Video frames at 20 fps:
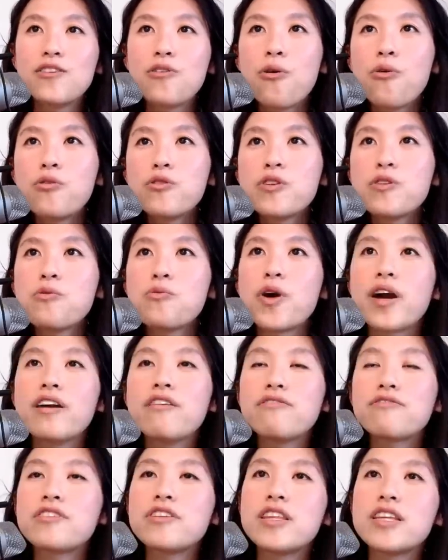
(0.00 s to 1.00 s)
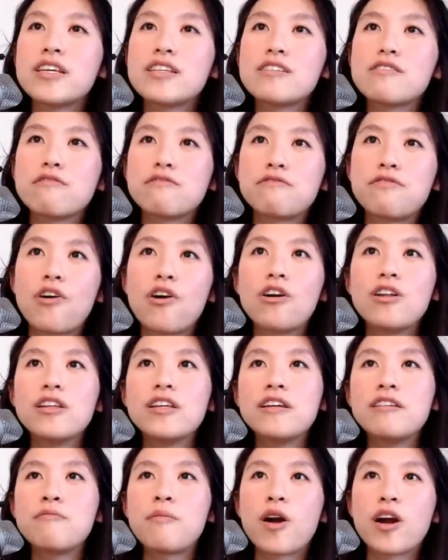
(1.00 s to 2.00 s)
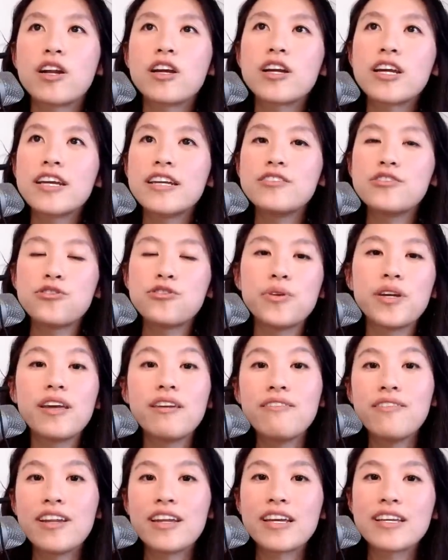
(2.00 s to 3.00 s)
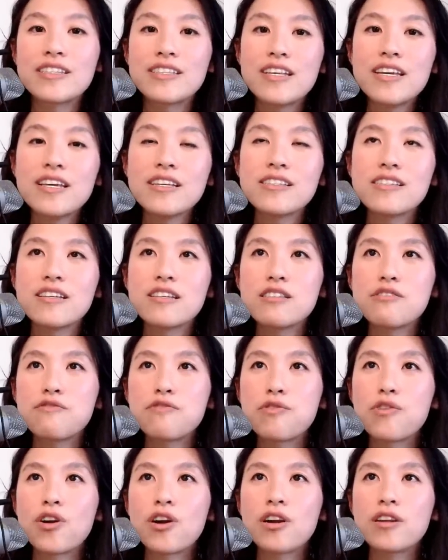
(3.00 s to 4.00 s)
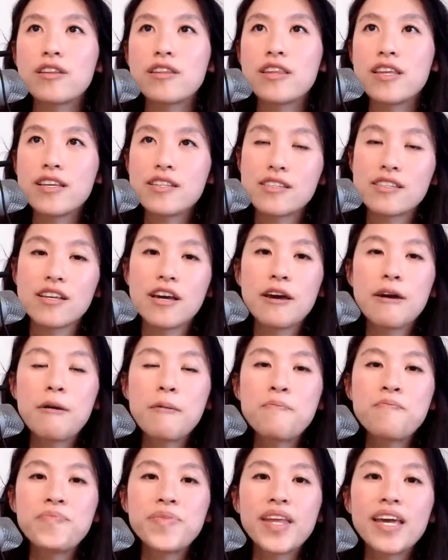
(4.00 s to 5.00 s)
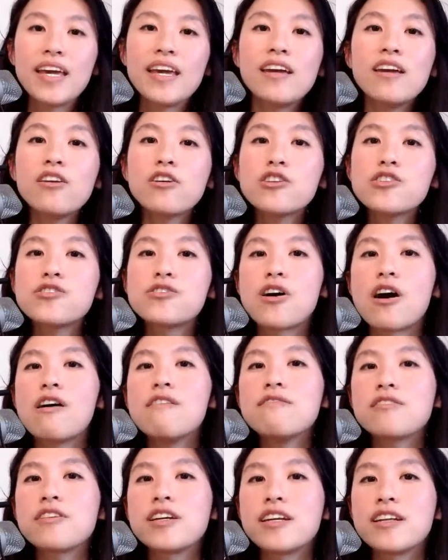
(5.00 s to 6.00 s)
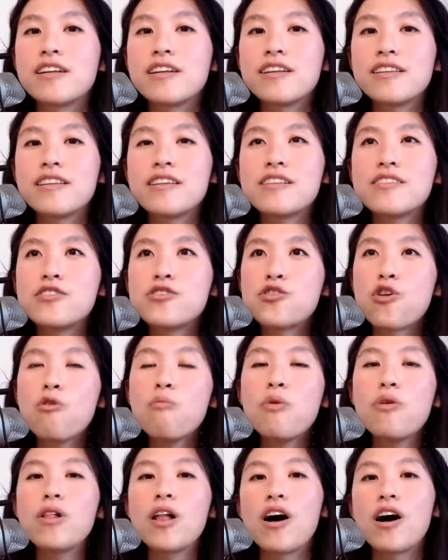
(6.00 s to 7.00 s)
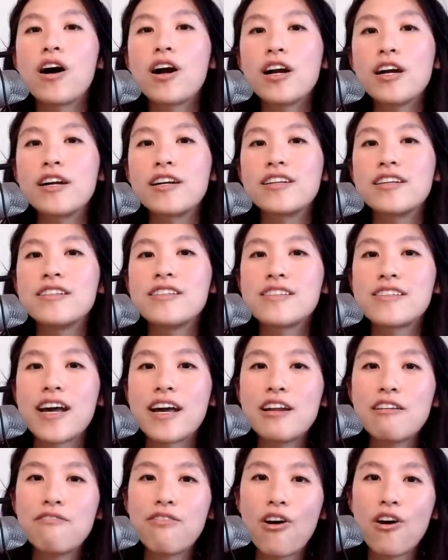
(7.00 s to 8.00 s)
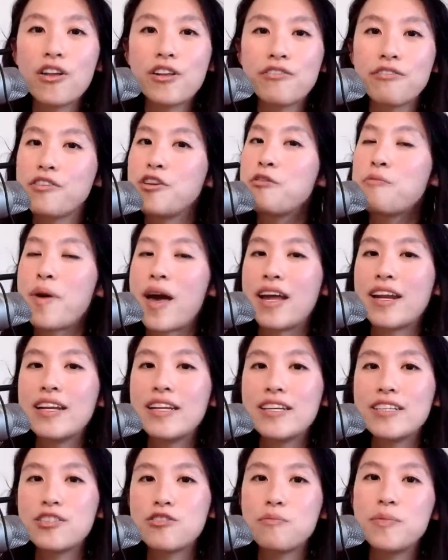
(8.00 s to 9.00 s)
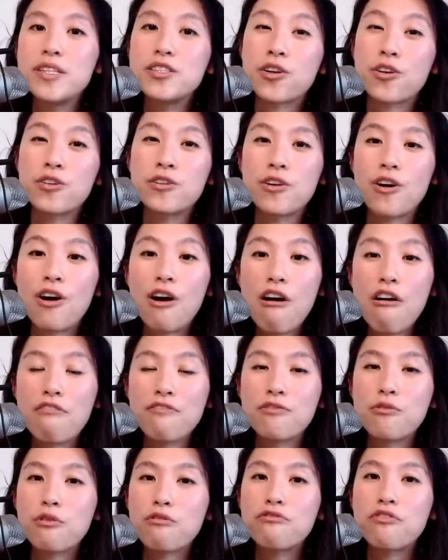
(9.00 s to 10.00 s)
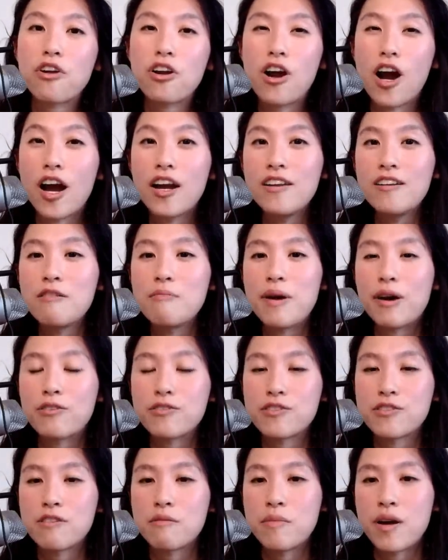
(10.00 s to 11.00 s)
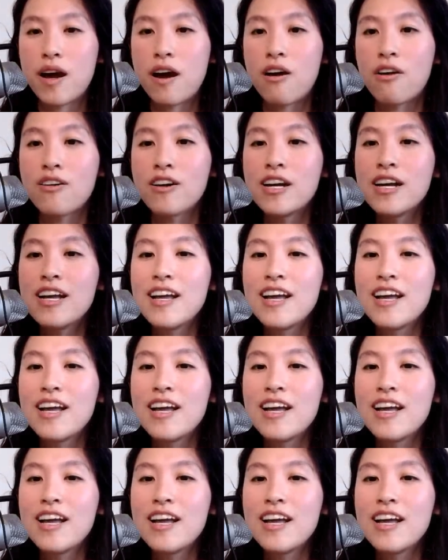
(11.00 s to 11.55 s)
The only way for this fallen monarchy to even exist is for this inner sovereign, this noble heart inside of all of humanity to be turned off or forgotten about somehow.